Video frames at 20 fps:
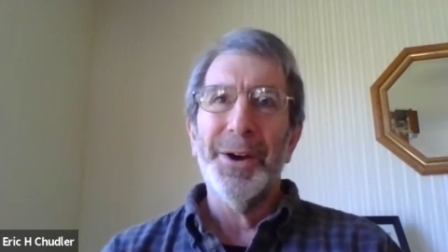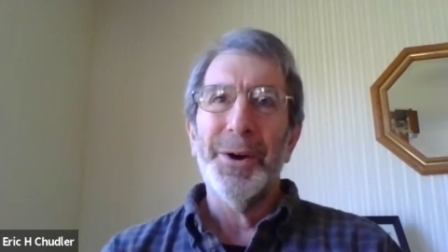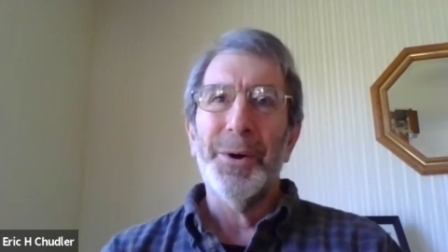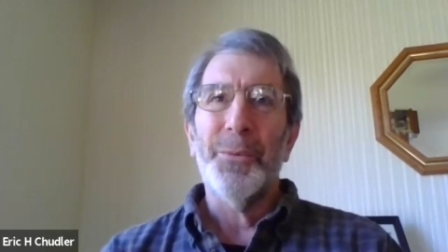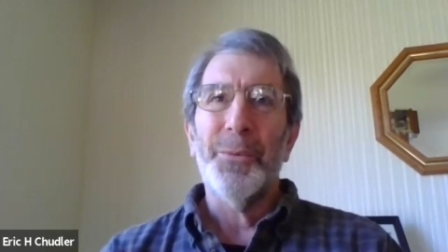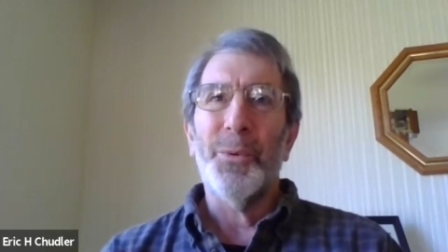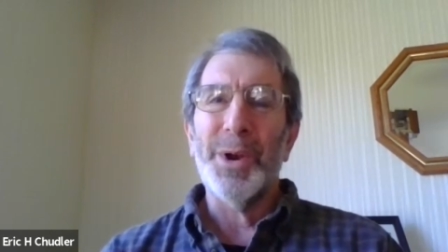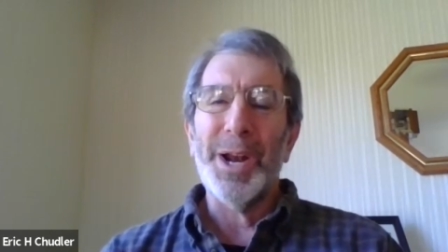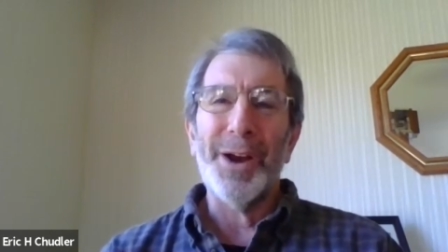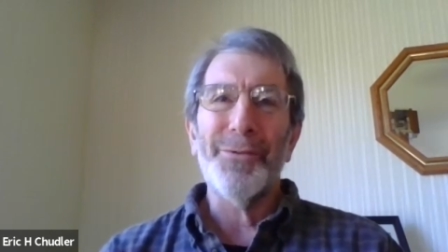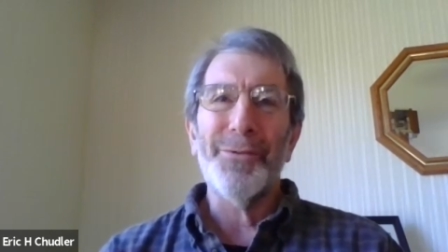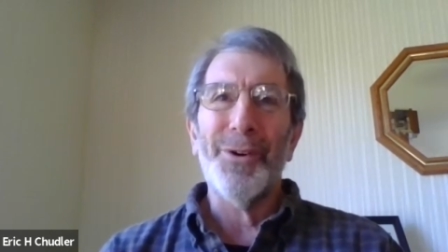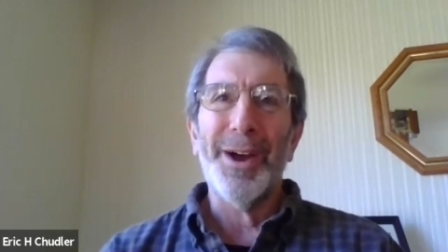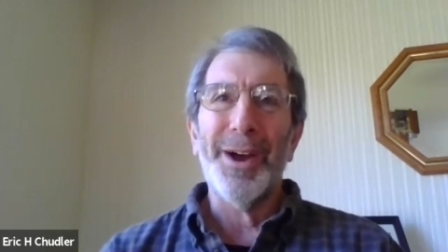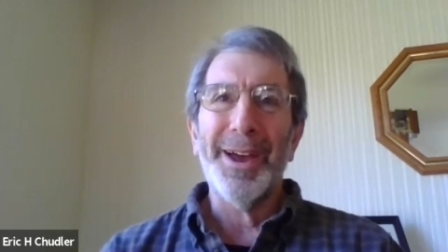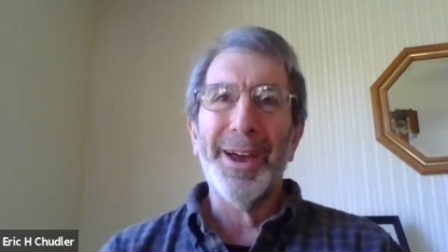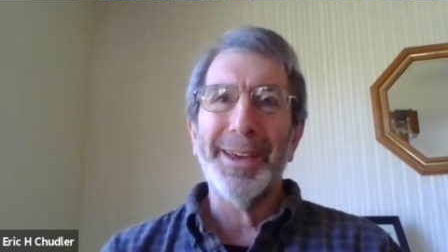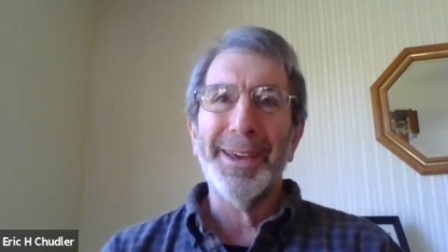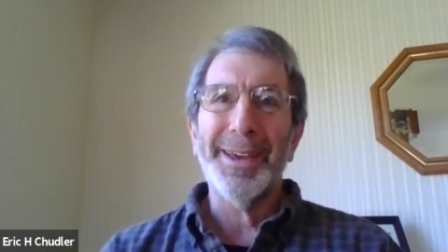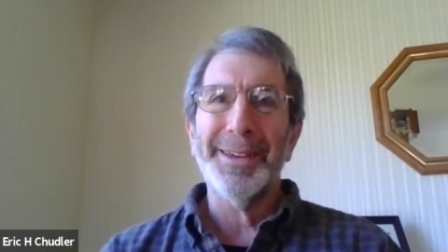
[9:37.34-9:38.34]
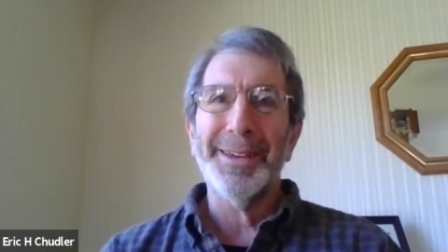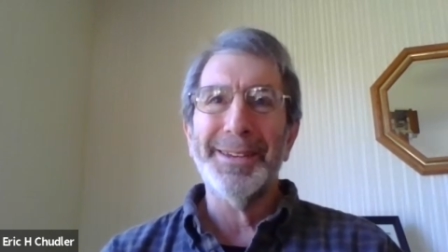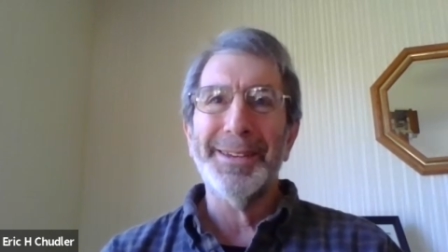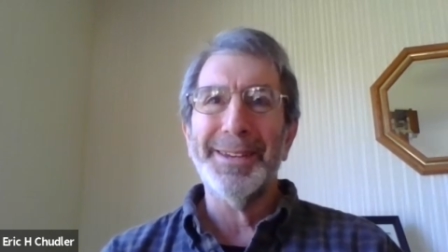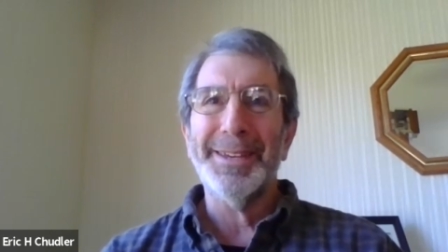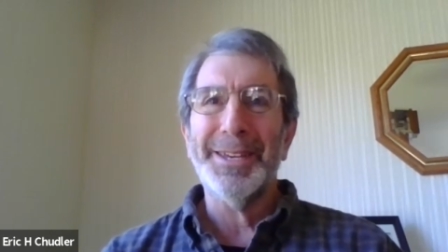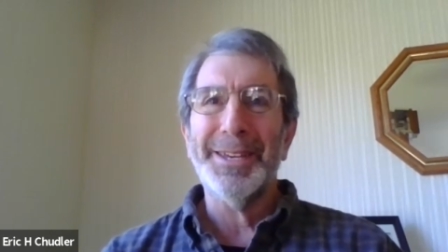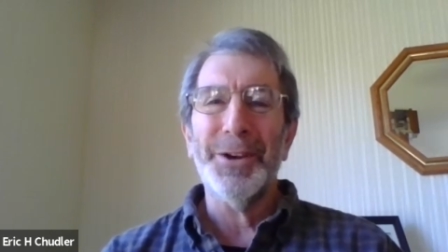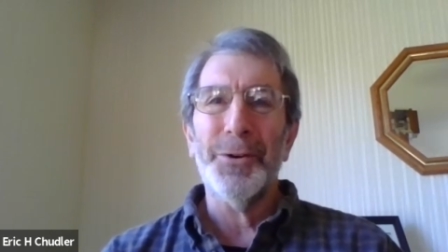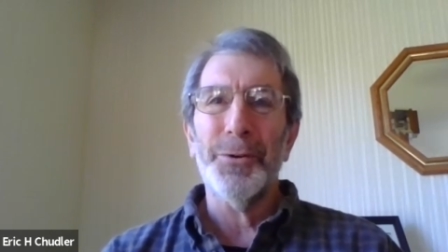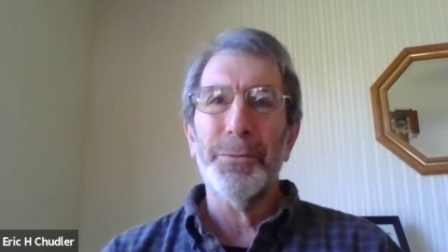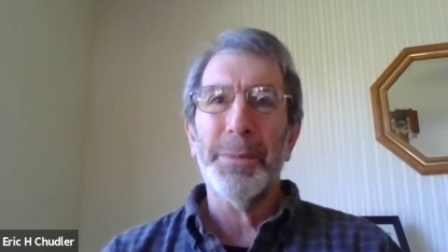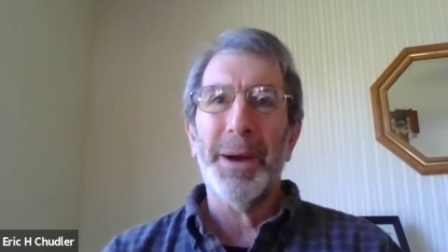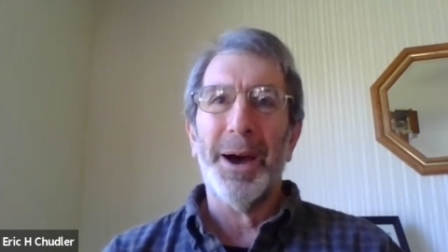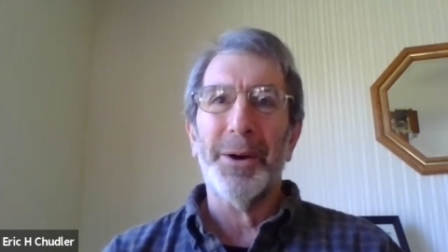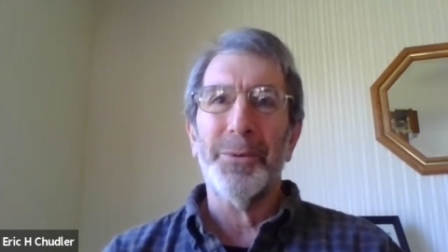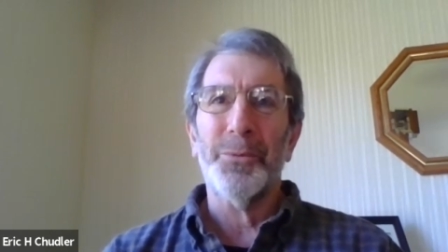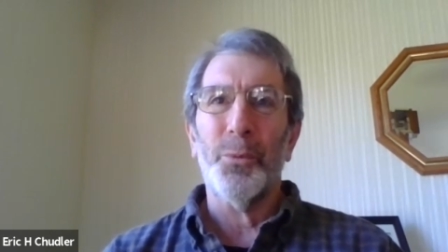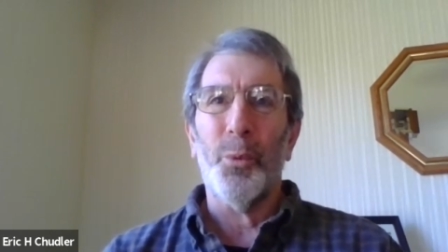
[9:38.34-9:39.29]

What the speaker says: whenever I hear about